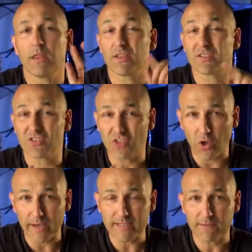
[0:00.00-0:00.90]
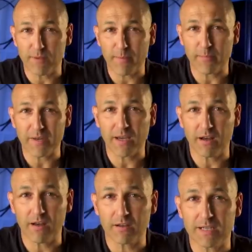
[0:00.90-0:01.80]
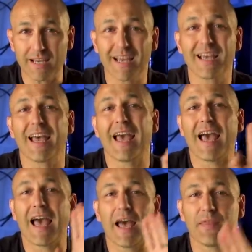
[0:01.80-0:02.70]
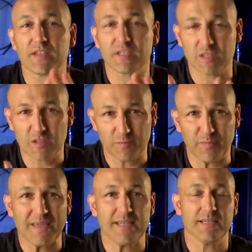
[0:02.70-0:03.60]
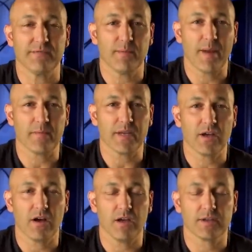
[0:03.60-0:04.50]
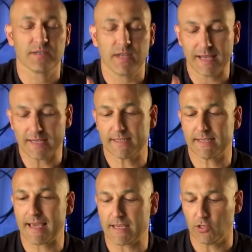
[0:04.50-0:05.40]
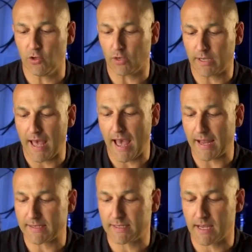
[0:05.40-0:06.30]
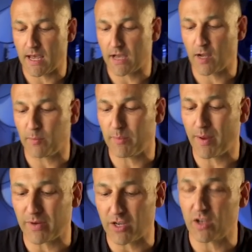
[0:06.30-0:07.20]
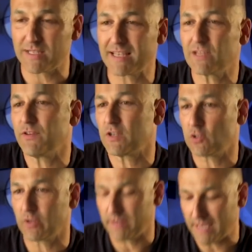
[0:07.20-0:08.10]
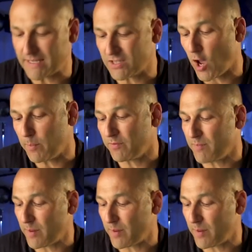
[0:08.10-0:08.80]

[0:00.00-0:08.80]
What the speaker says: the size of the memory card, and the speed of the memory card. So let's take a look at a couple of memory cards. Let's first look at the type of